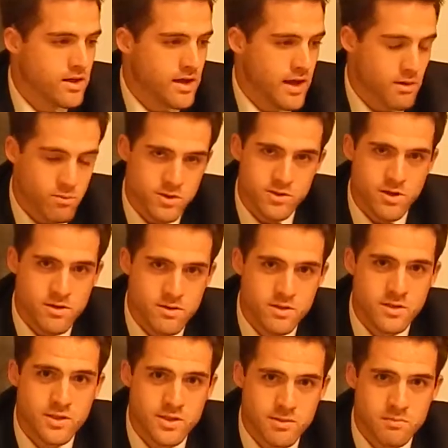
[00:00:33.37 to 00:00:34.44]
And we're starting to
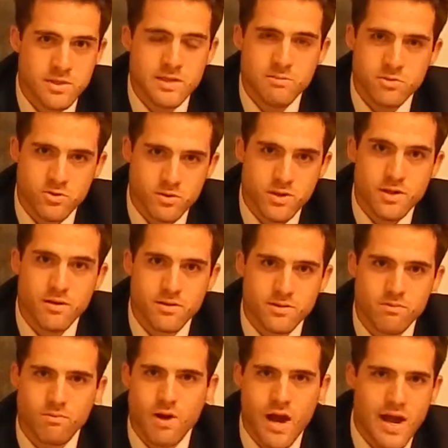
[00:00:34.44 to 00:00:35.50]
see some teams
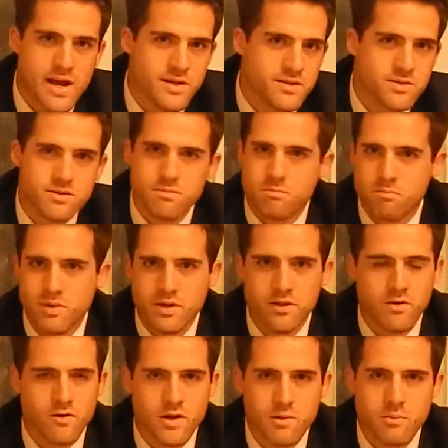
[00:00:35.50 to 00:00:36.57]
rise, be the
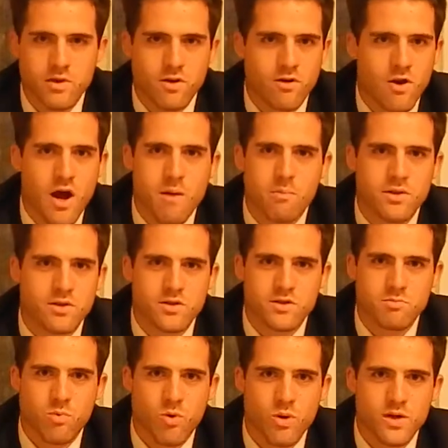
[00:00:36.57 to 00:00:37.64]
cream of the crop at this
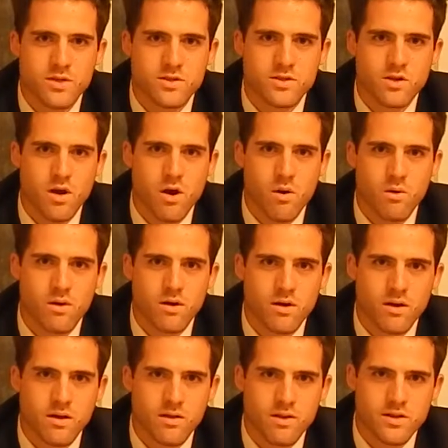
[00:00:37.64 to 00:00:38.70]
point. So
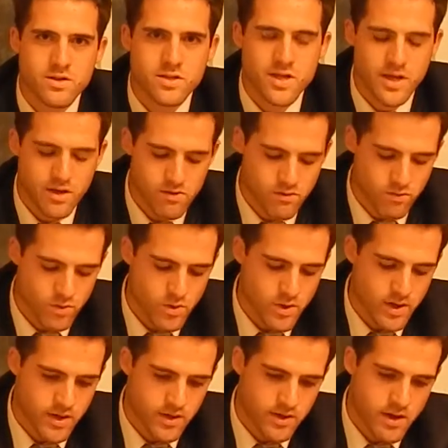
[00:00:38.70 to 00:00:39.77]
let's take you through
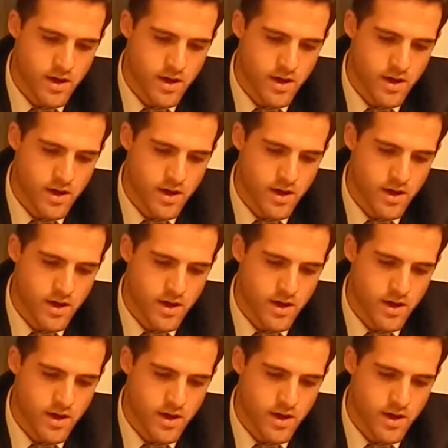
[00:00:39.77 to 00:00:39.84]
it.